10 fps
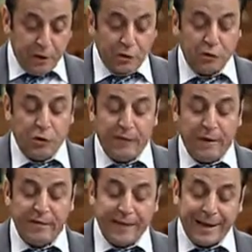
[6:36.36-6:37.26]

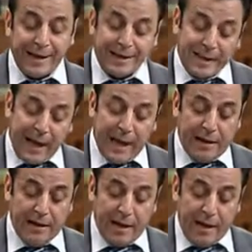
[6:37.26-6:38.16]
Conservatives
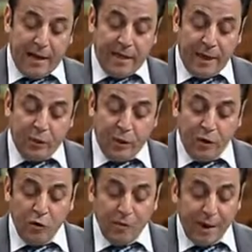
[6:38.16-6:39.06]
understand that
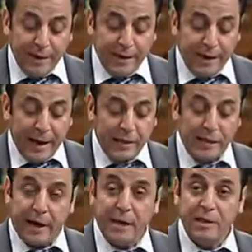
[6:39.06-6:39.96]
when you make the tax
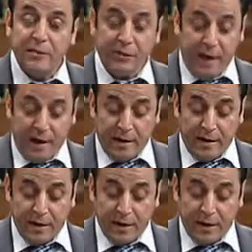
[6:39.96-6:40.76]
rates fair,